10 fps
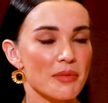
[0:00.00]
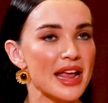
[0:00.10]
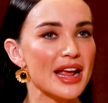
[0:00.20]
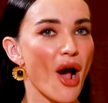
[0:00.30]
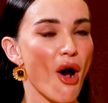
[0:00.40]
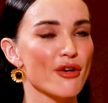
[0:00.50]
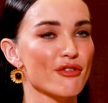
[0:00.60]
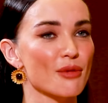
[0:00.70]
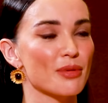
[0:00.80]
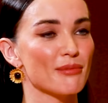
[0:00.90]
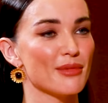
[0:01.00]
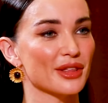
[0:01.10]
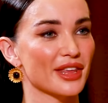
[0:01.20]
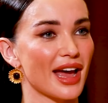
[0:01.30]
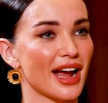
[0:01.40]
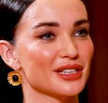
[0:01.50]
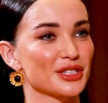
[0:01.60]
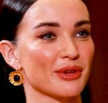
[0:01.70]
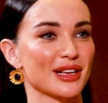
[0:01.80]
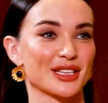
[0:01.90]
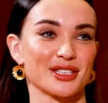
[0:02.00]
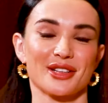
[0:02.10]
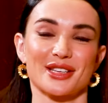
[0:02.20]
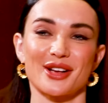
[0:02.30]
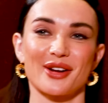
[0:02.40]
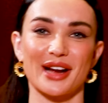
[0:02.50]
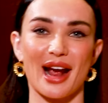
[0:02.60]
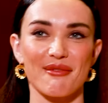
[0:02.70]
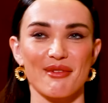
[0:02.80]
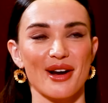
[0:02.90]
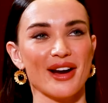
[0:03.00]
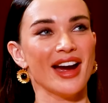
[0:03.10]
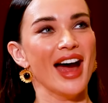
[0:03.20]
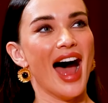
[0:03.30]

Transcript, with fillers: Being an honorable mother and doing stunts on camera,